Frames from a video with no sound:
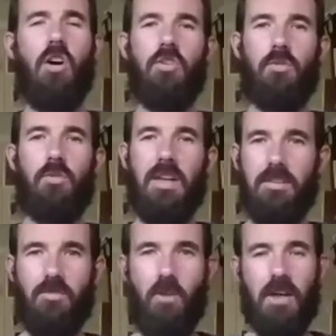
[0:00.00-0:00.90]
The
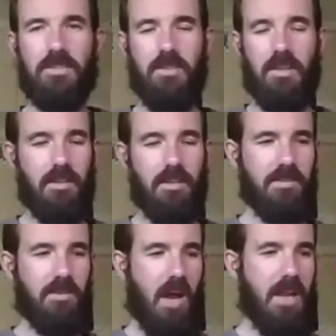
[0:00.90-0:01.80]
Weekly Crisis, I think the
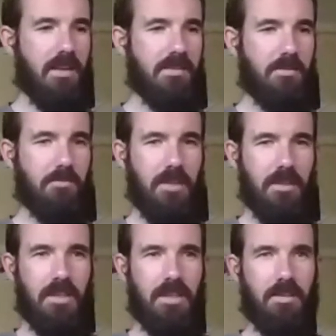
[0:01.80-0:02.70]
site is
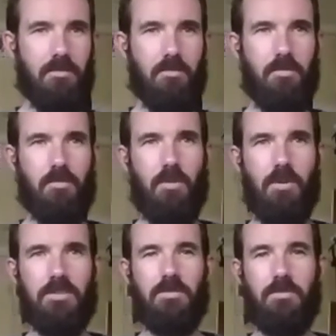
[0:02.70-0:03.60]
completely
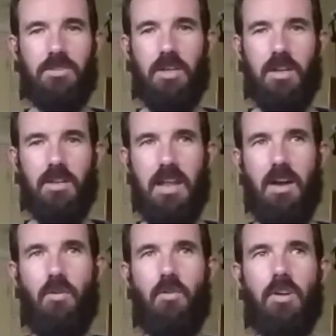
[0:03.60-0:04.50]
possibly shuttered
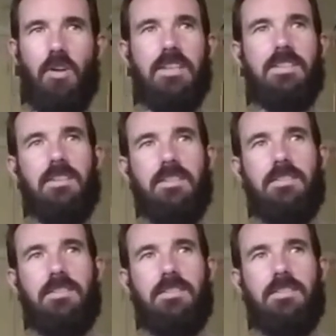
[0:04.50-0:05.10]
now, or at least yeah.